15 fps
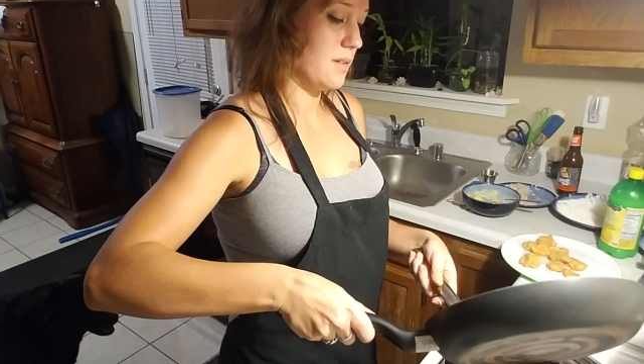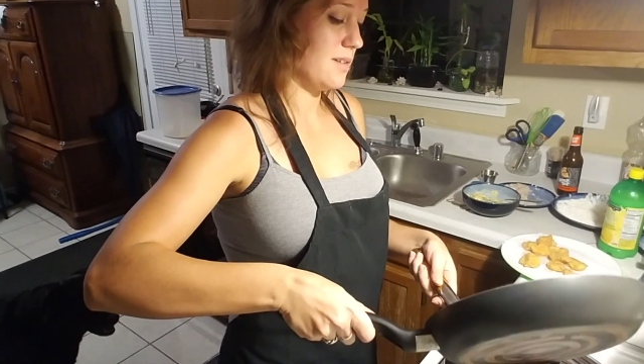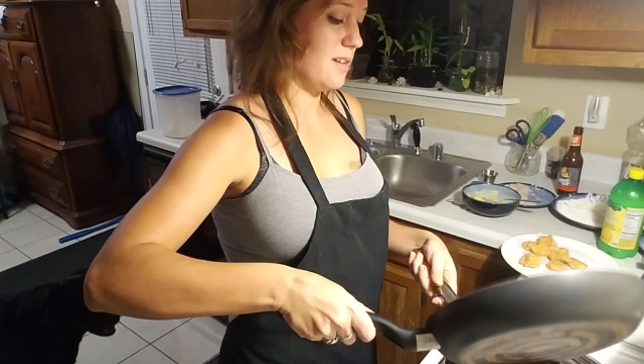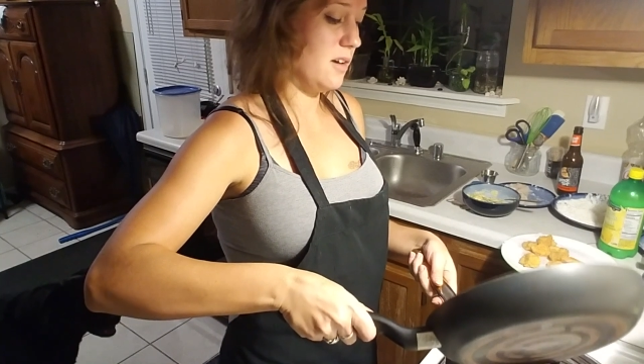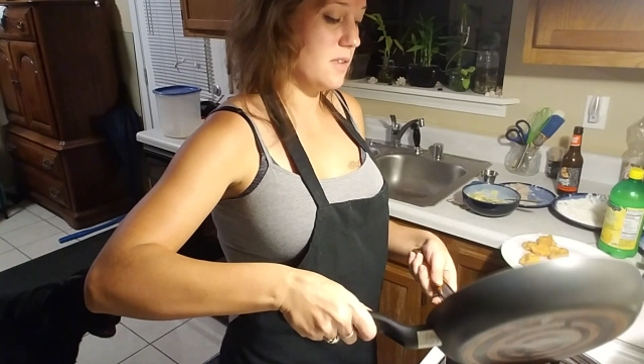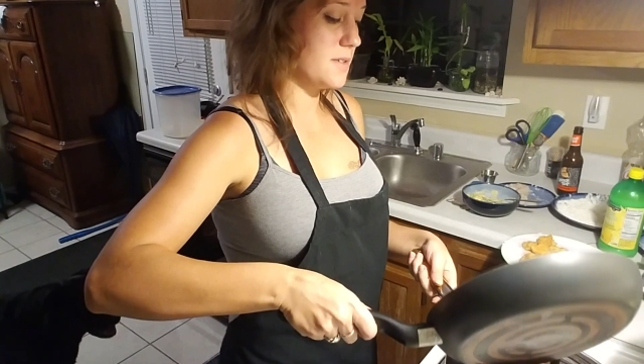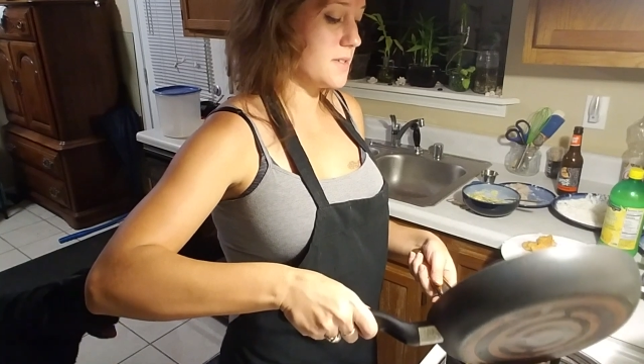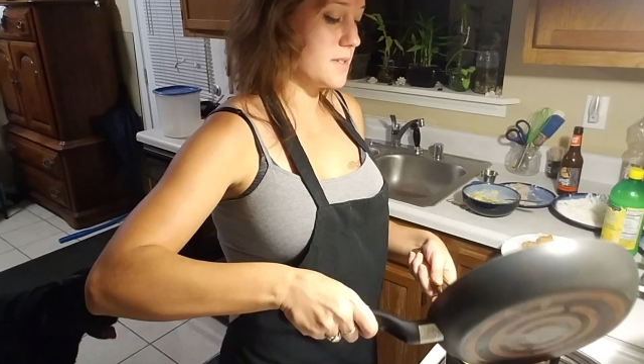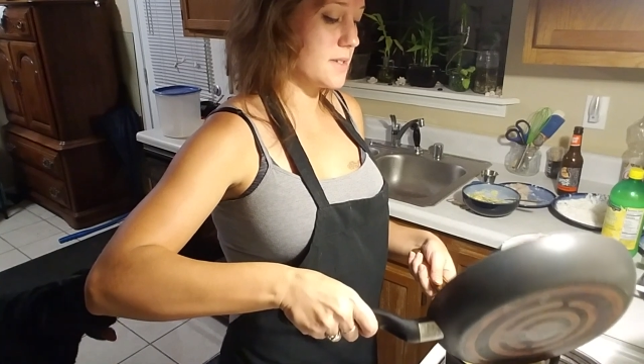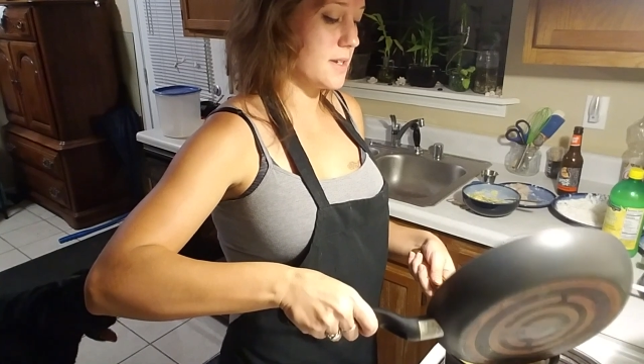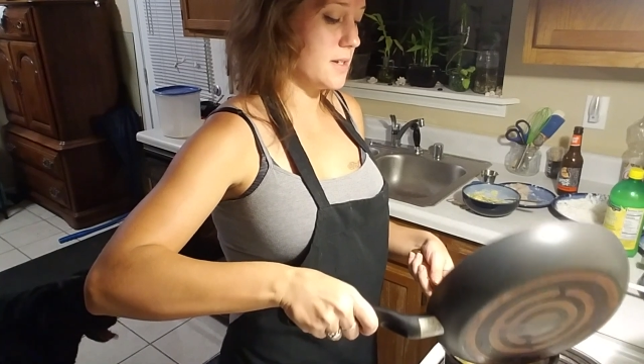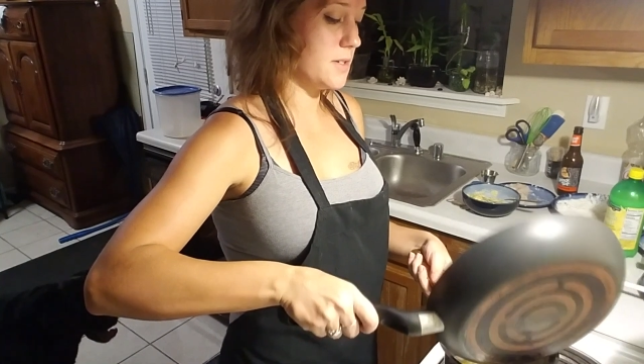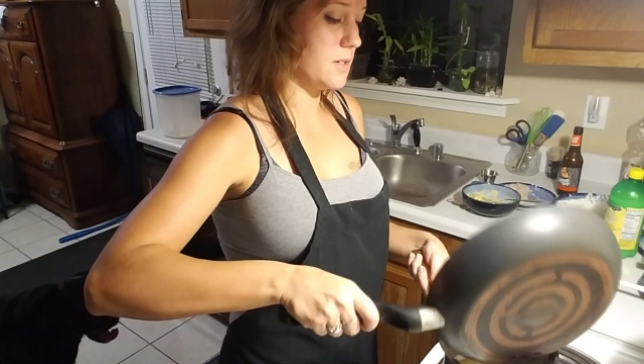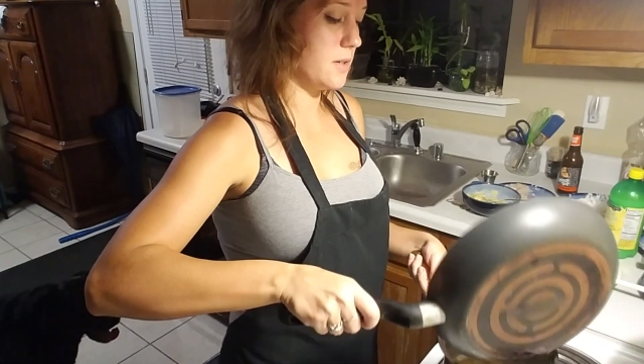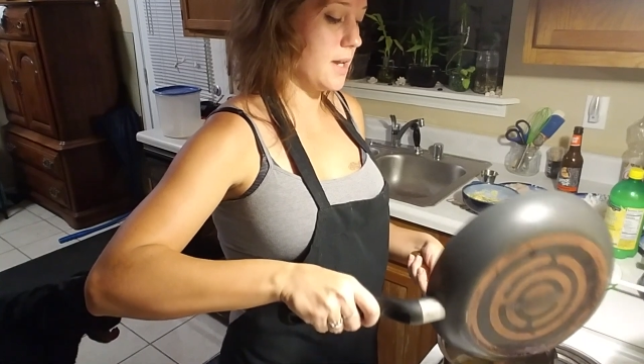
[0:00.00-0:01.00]
All this is going
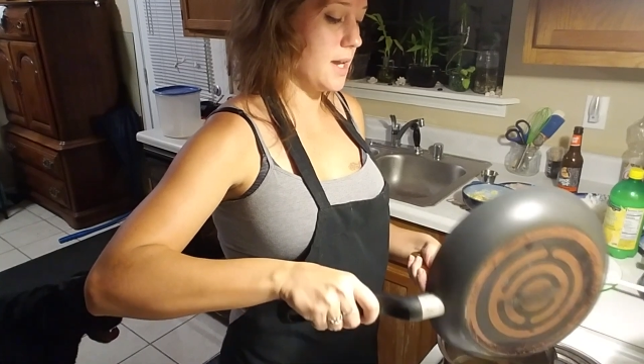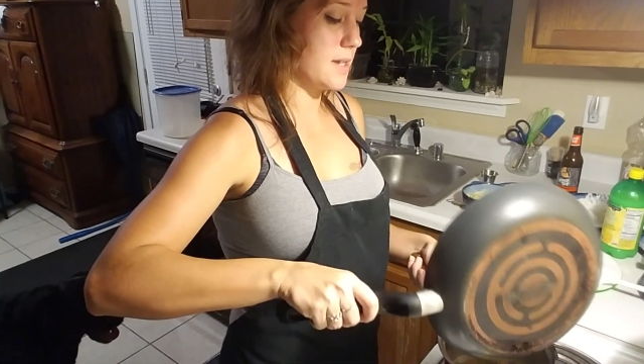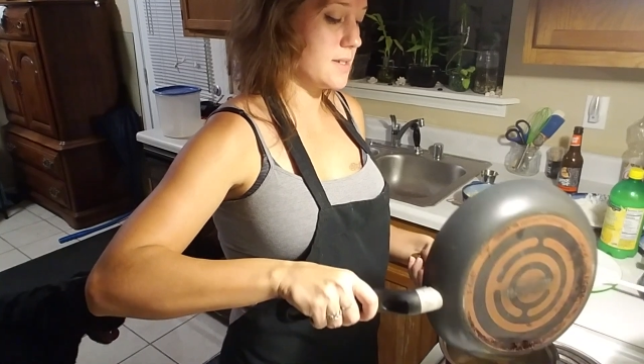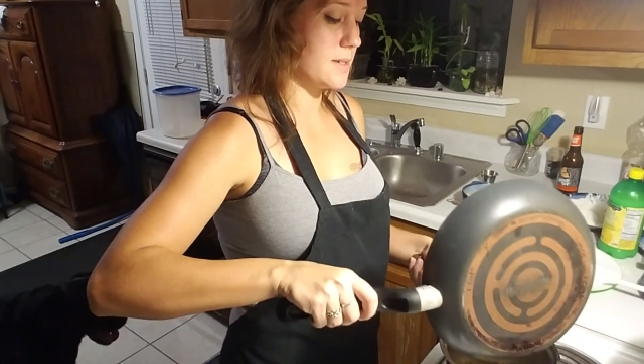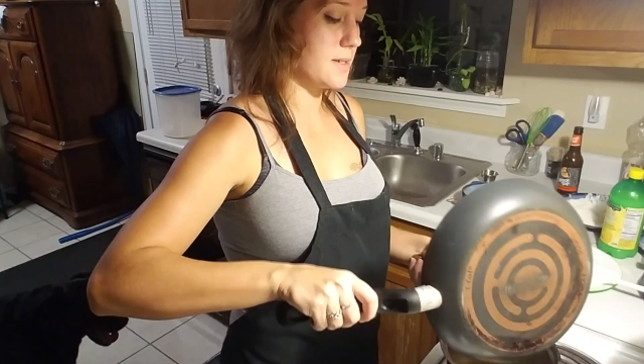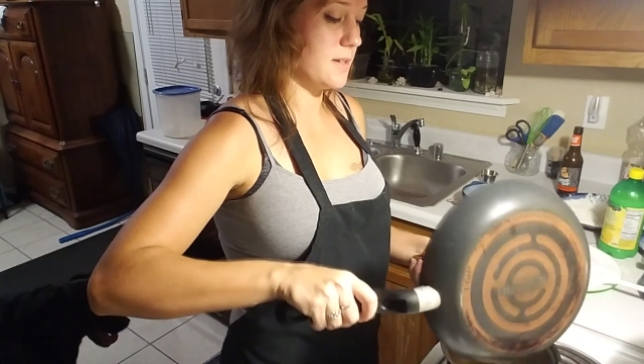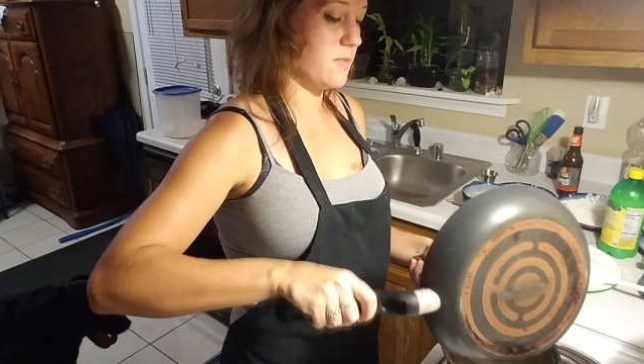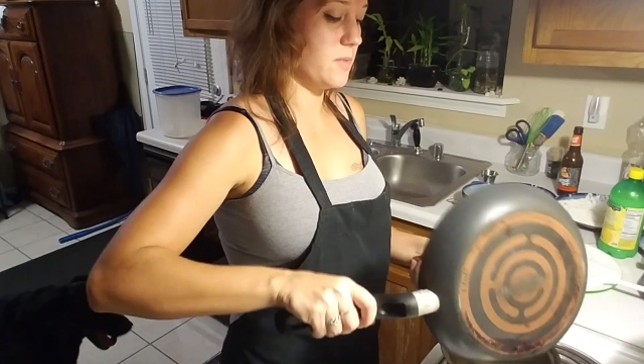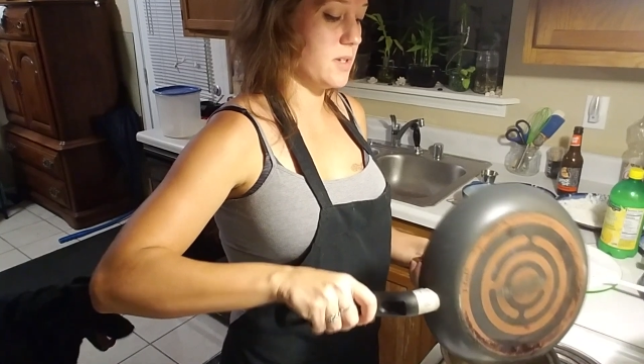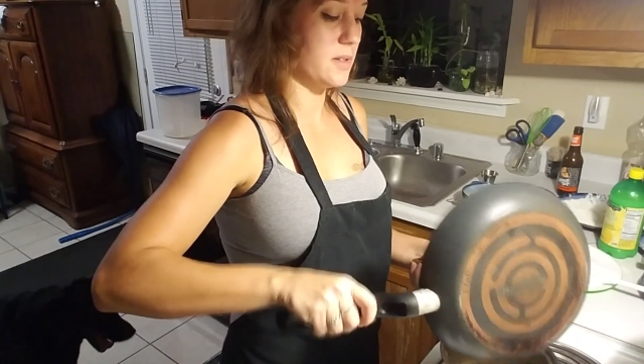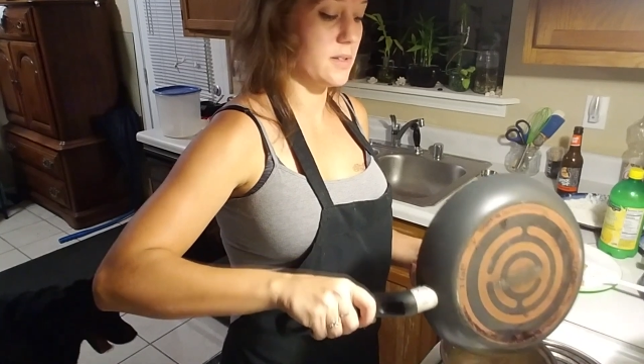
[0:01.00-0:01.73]
to do, guys, is give me a